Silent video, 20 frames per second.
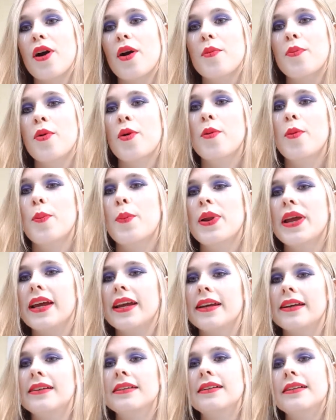I'll
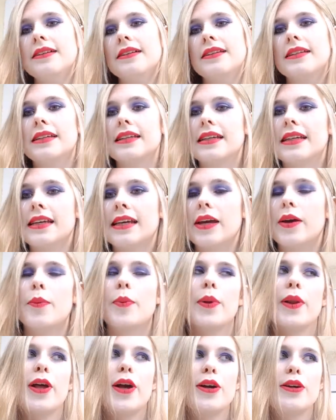probably link it
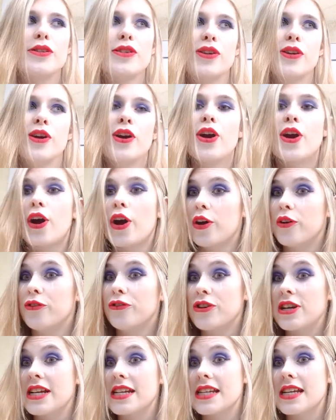below so you can go and
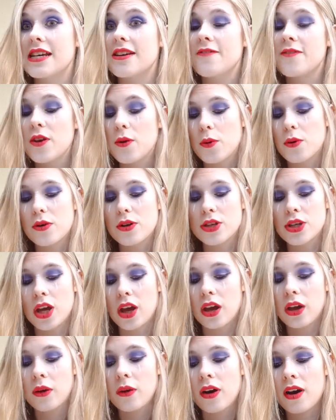read it if you want to.